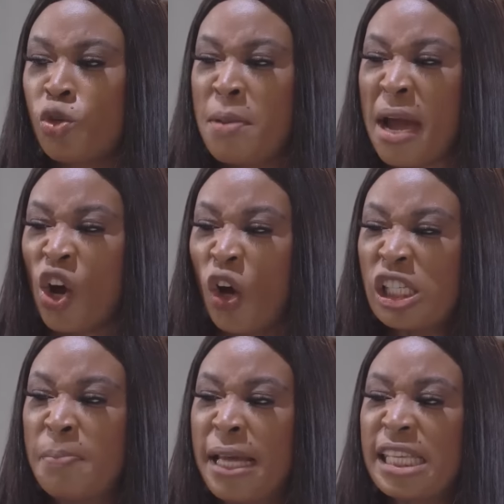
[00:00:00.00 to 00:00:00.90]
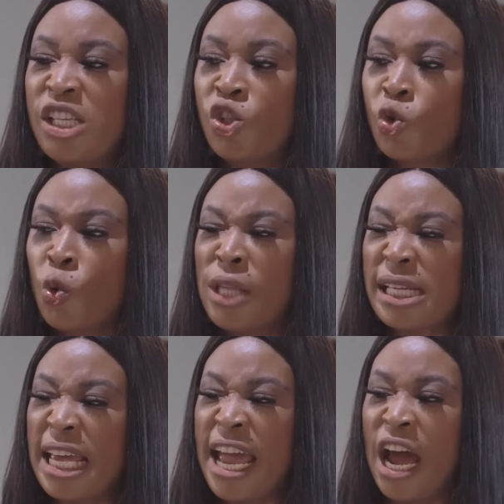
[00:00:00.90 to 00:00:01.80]
to be my classmate in school
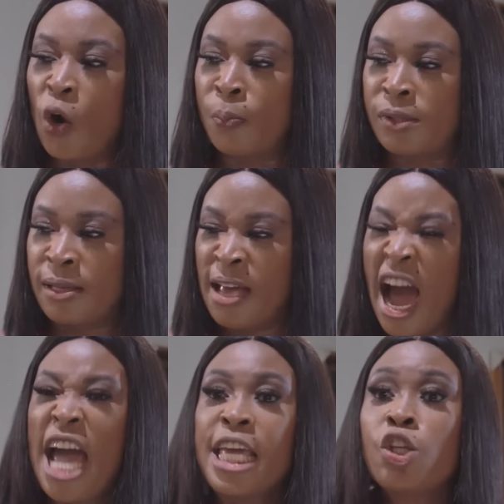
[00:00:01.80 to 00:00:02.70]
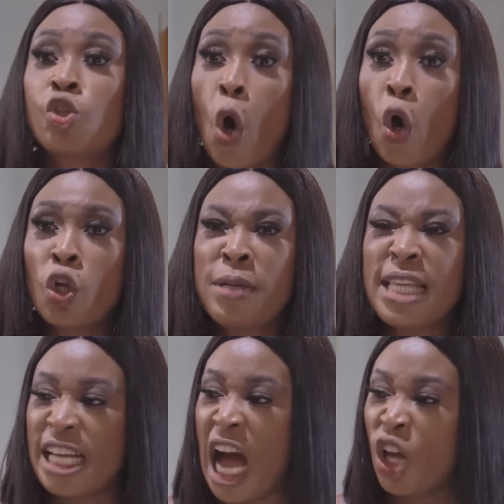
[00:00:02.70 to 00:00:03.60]
that I helped. And he told me
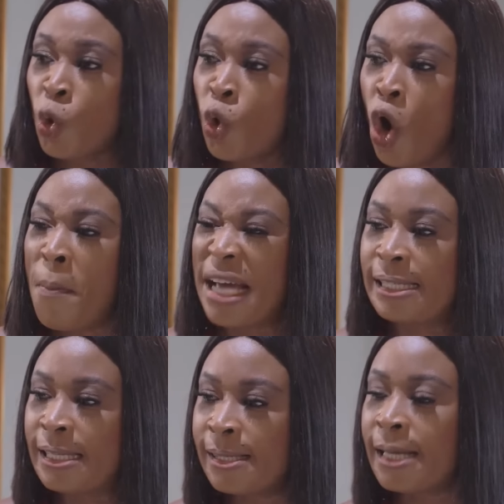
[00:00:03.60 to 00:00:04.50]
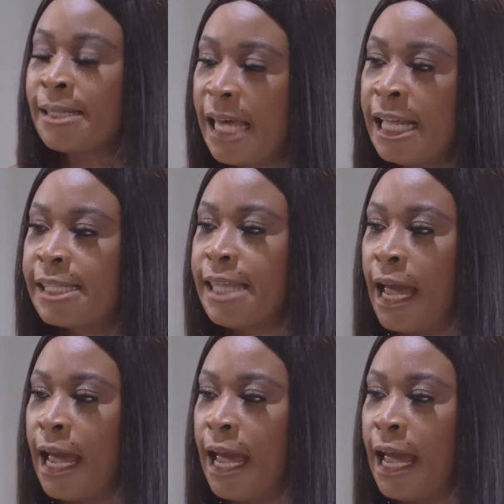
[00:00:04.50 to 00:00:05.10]
that Adugo, my sister, sent